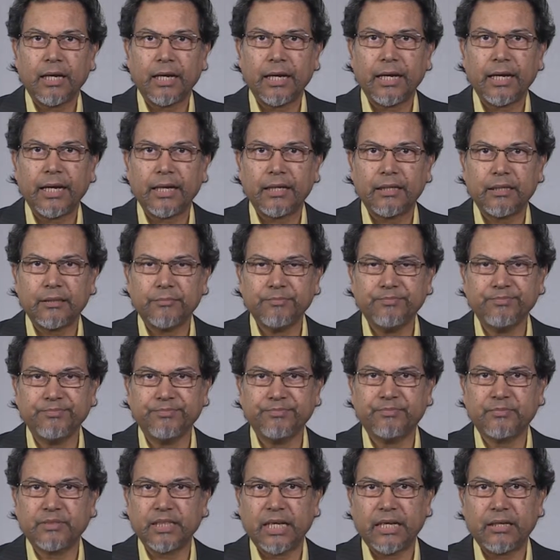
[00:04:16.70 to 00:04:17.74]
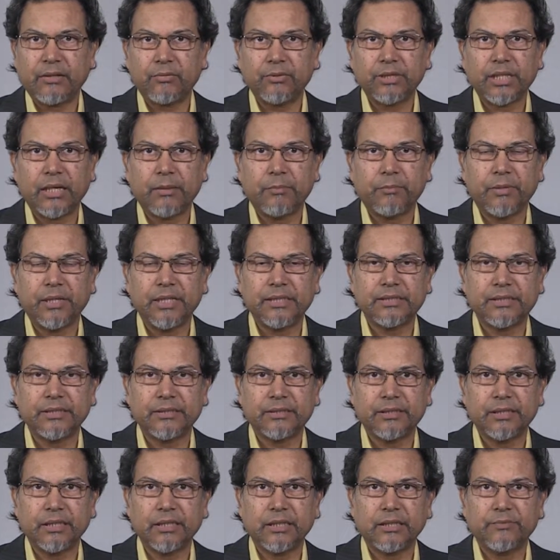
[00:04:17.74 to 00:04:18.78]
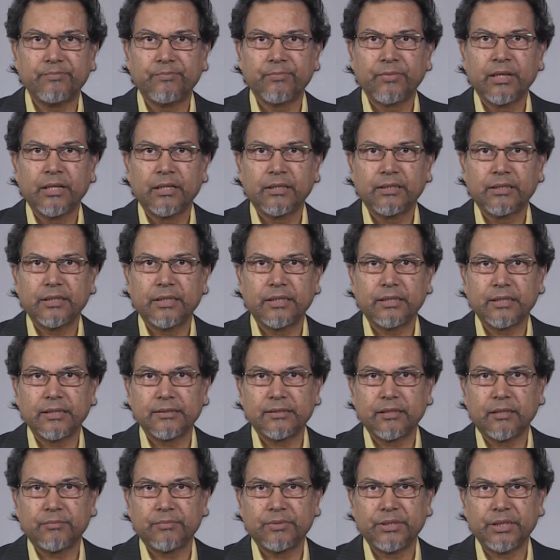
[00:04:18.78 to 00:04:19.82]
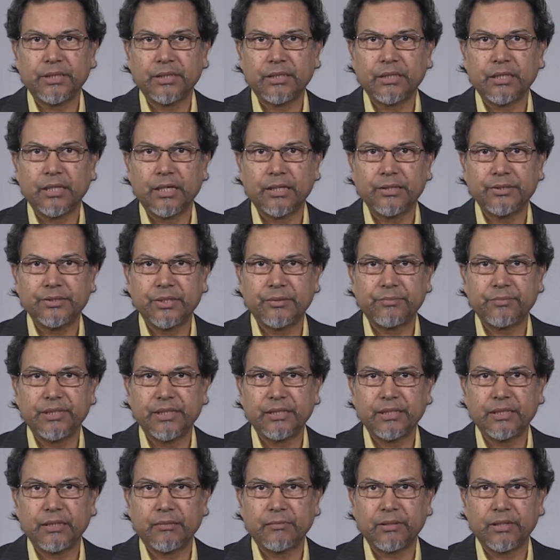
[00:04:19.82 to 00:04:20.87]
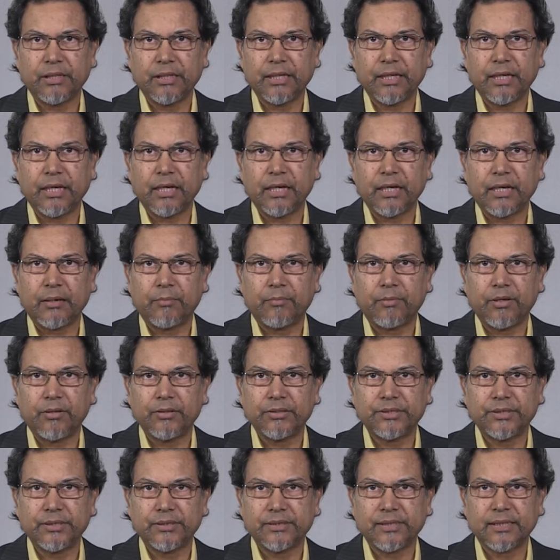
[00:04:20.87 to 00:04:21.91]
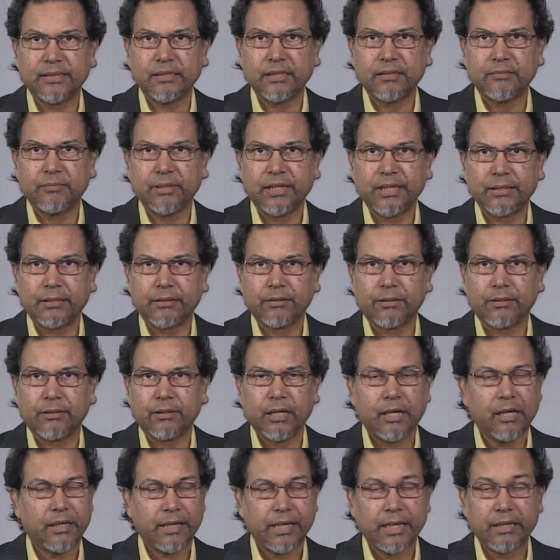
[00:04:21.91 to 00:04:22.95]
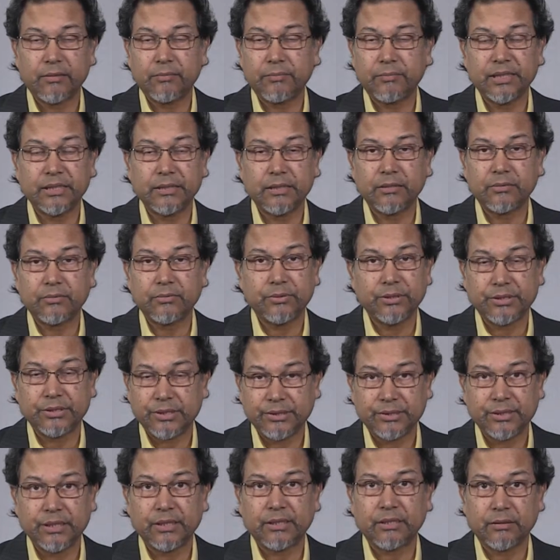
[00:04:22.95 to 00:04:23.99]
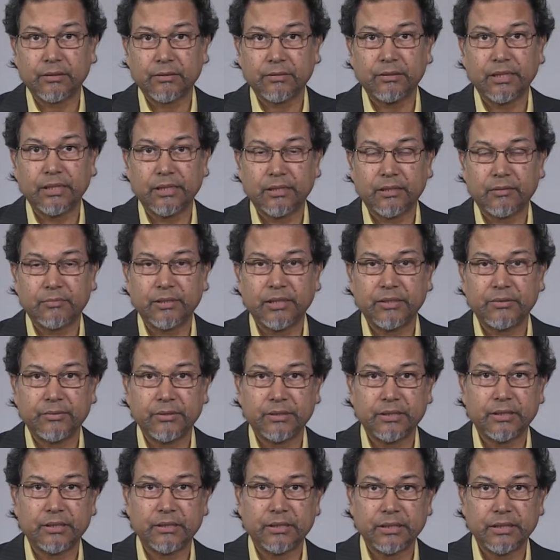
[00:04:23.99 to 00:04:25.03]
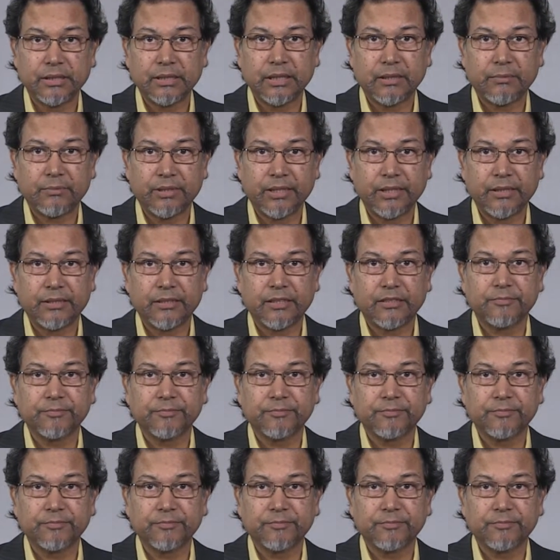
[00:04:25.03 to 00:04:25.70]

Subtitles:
And, and we have measured the thickness of the germanium layer about 600 nanometer, which is in good agreement with the TEM data.